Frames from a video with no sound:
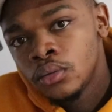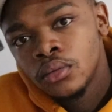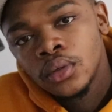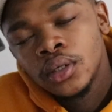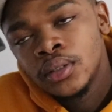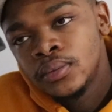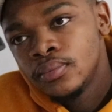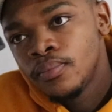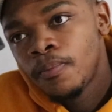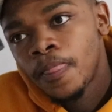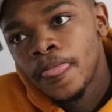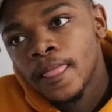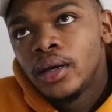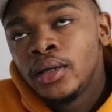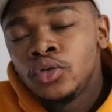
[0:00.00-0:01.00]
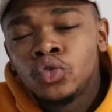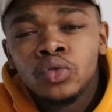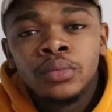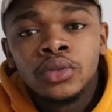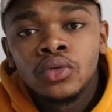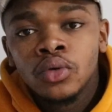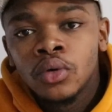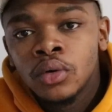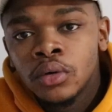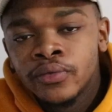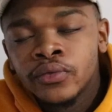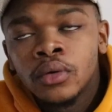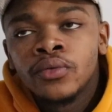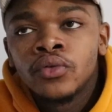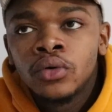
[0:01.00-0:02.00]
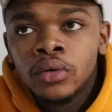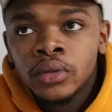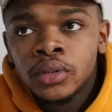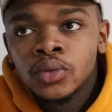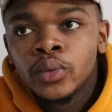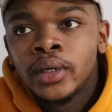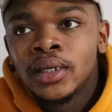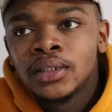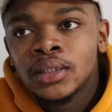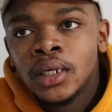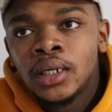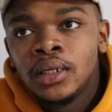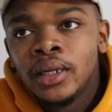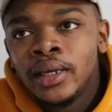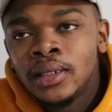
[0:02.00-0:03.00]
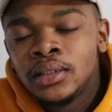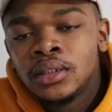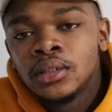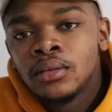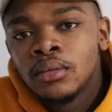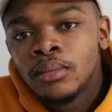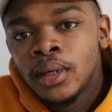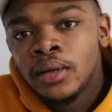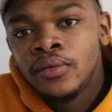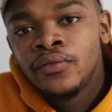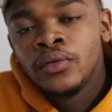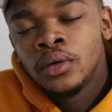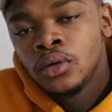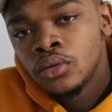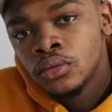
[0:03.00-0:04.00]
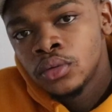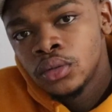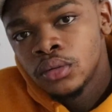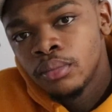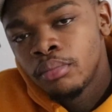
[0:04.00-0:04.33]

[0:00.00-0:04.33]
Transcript: Um, I used to be slow, of course, when I started editing my videos,